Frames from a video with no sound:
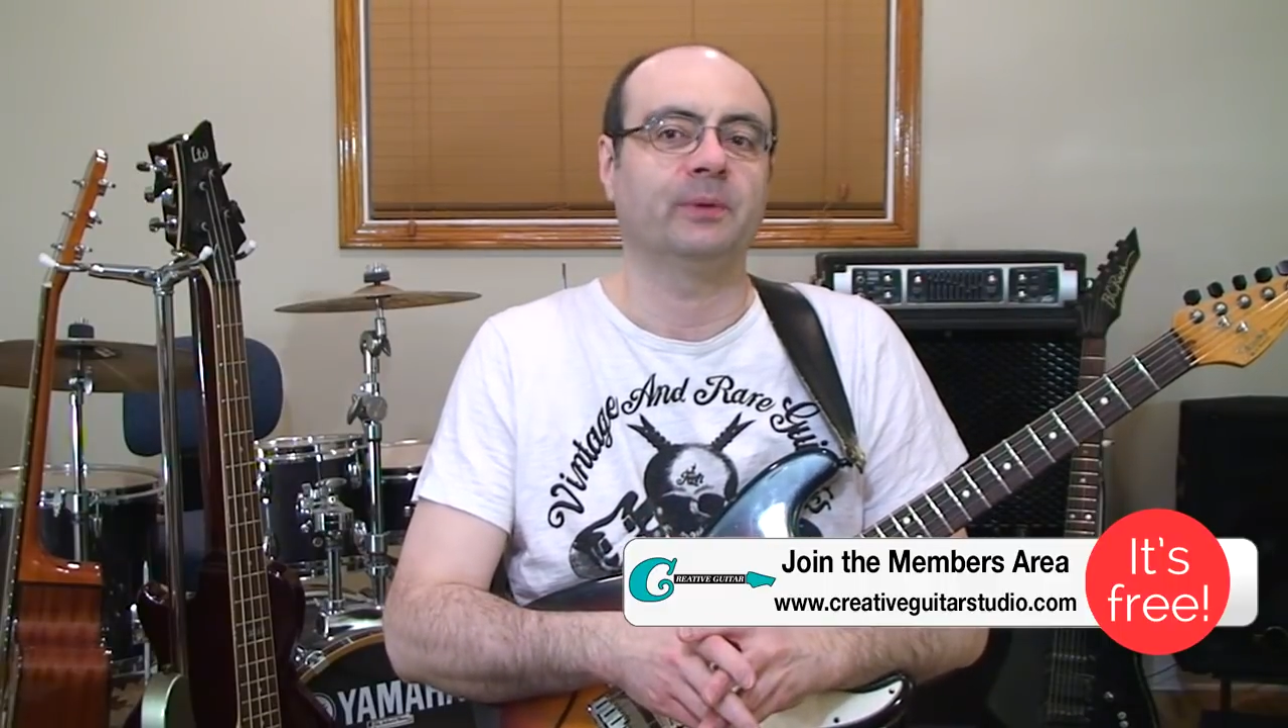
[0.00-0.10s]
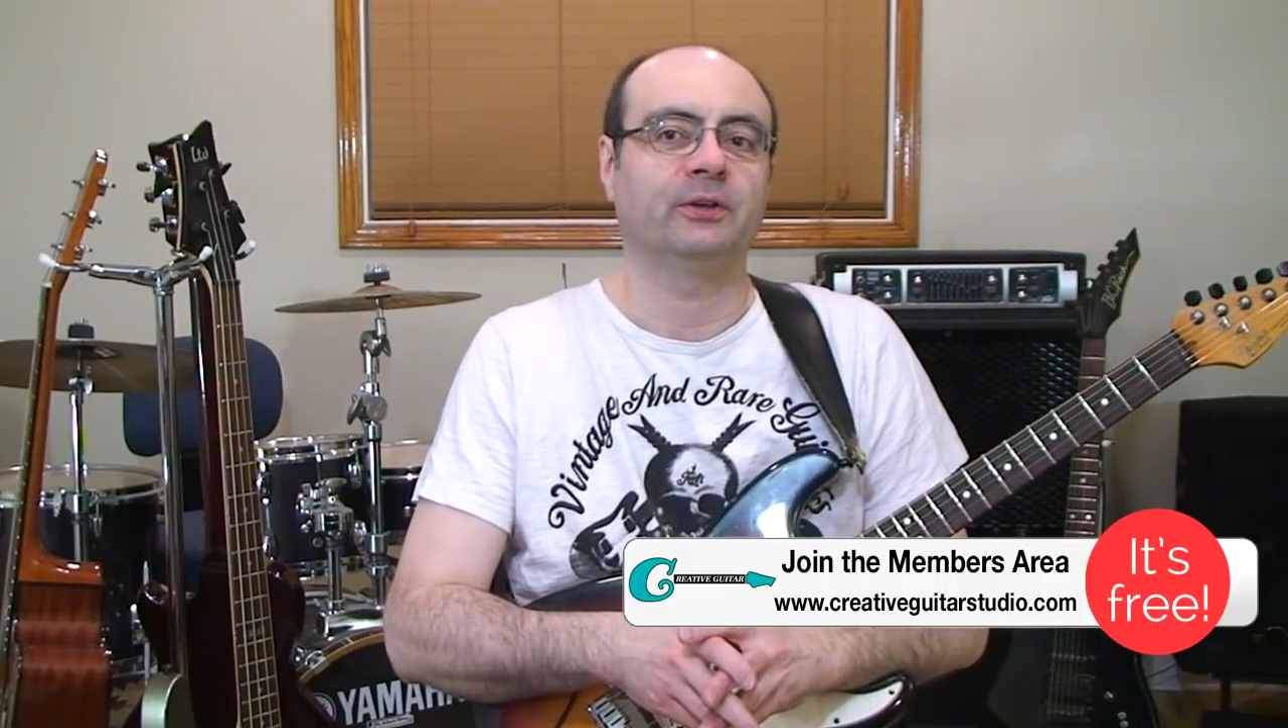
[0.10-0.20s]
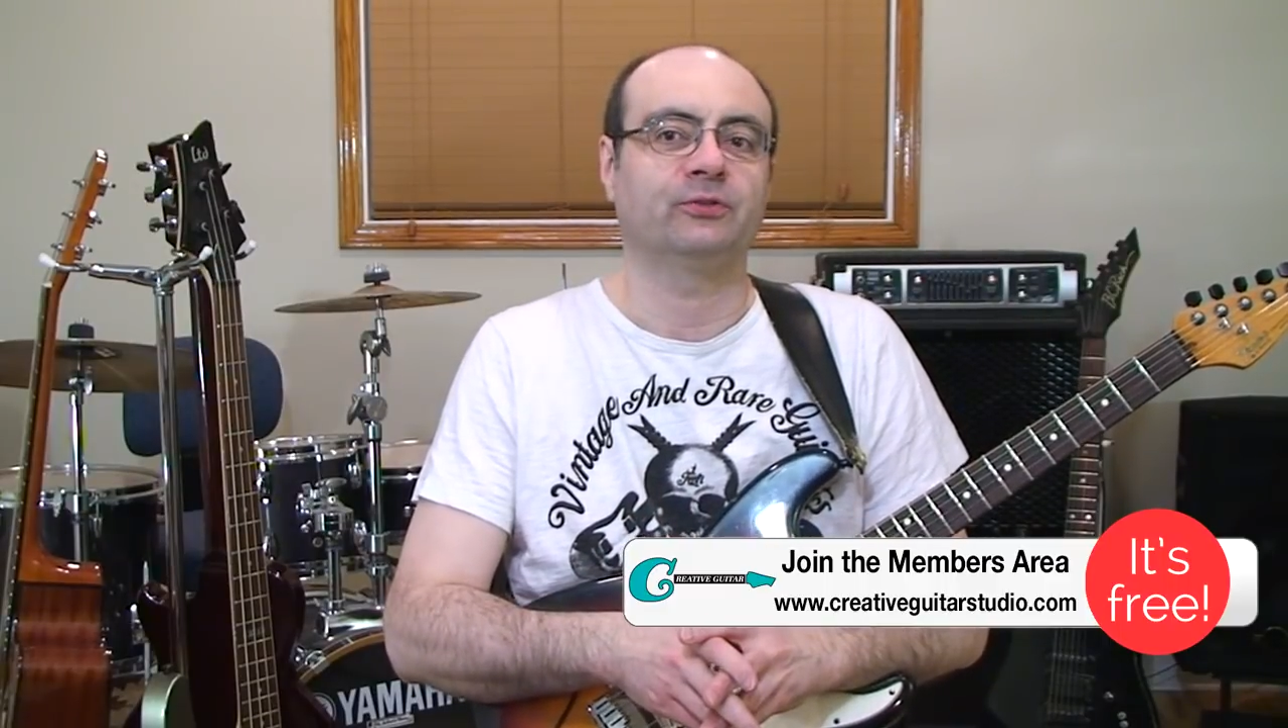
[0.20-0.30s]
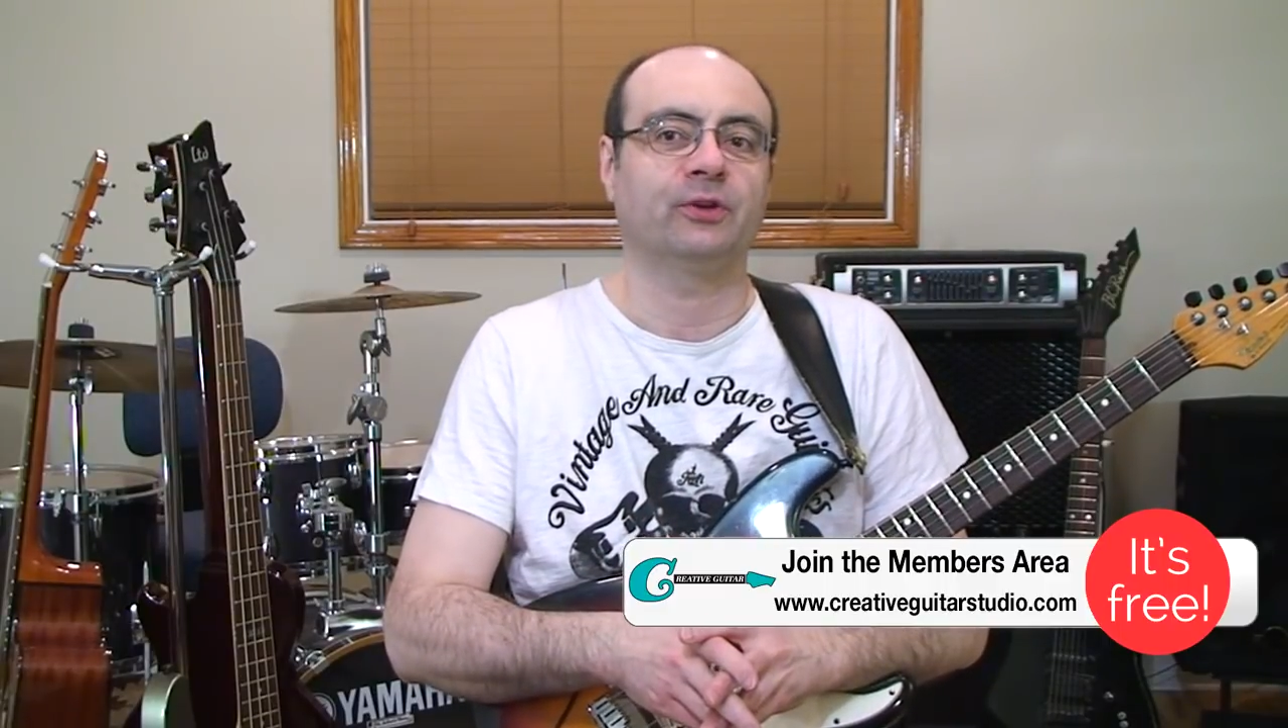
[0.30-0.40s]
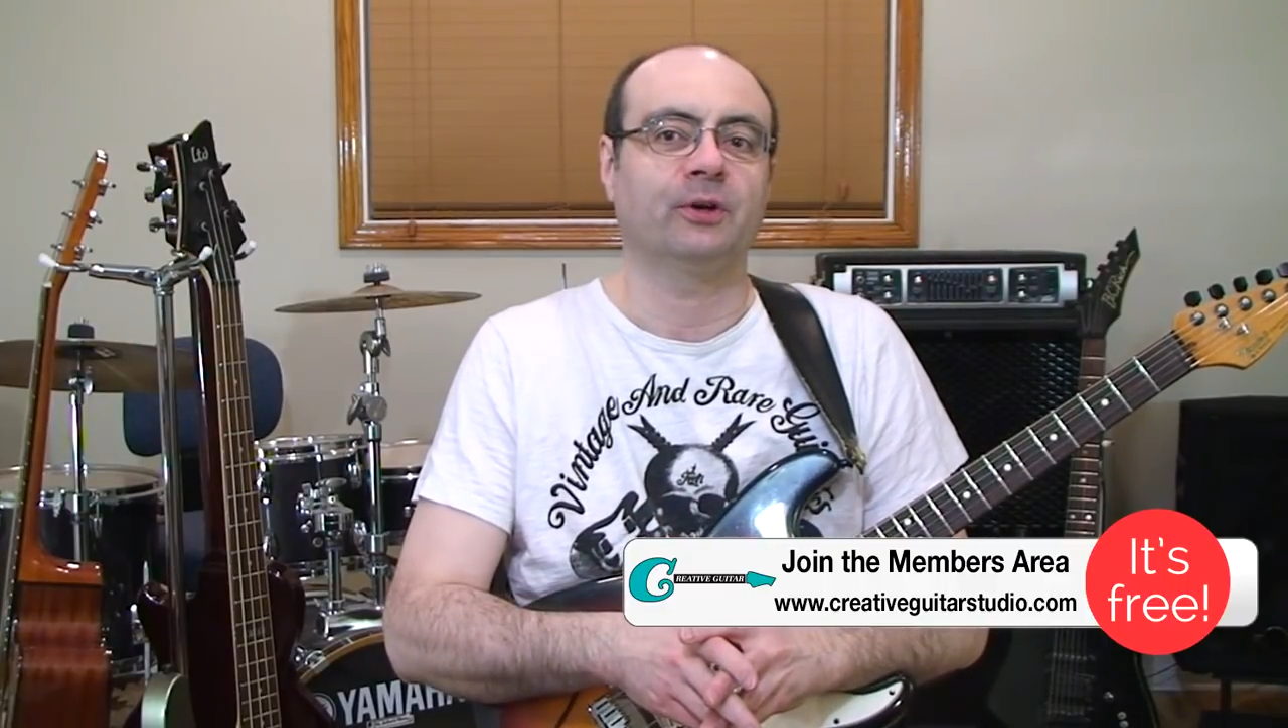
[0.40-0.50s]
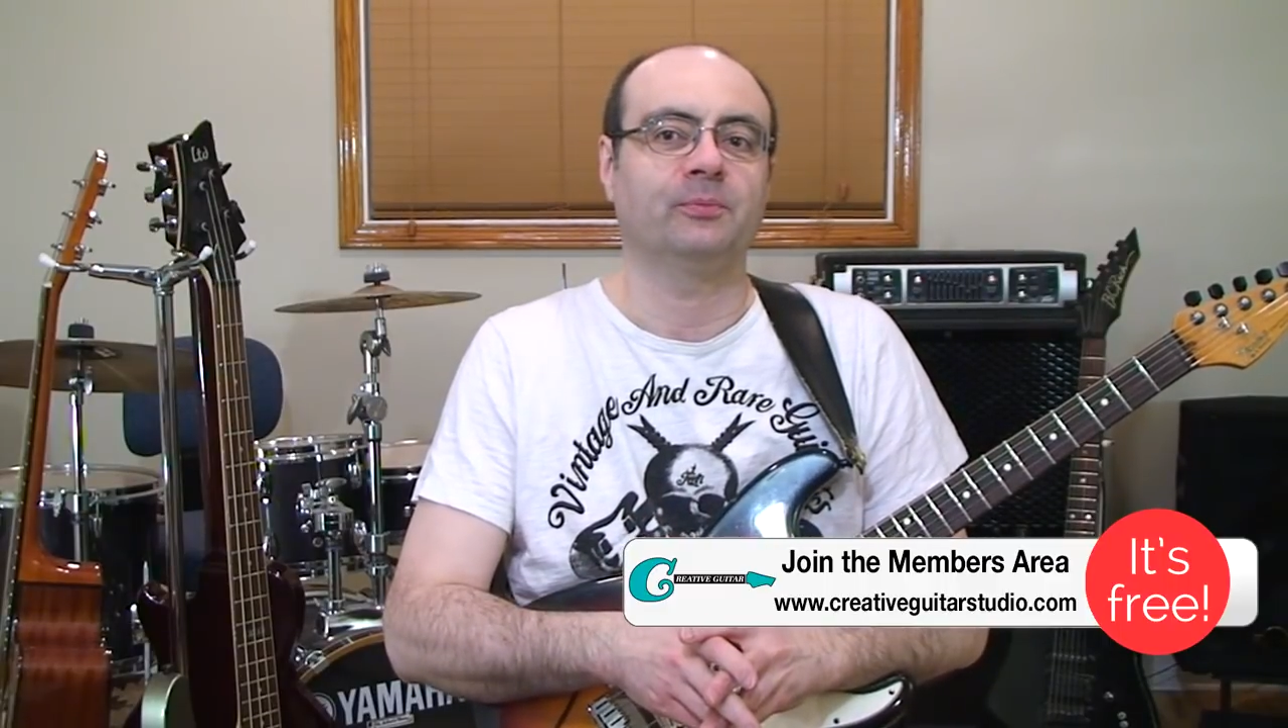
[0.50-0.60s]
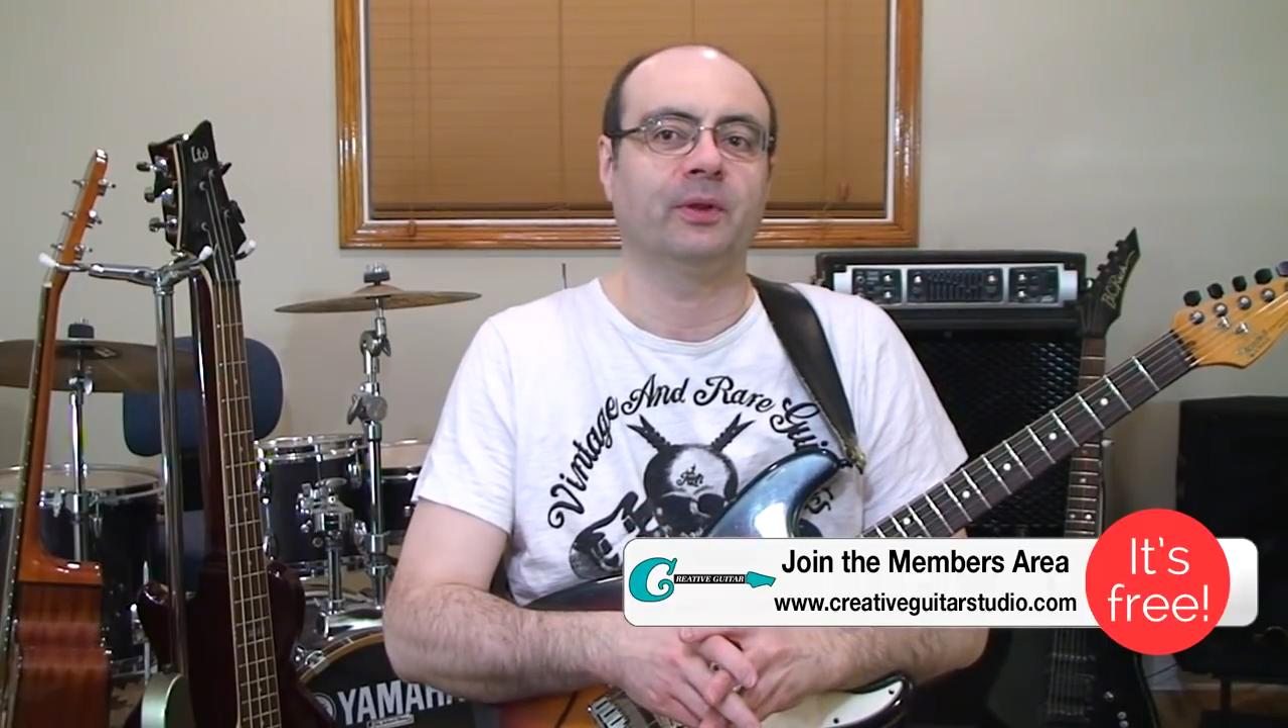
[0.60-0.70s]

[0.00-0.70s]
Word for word: by guitar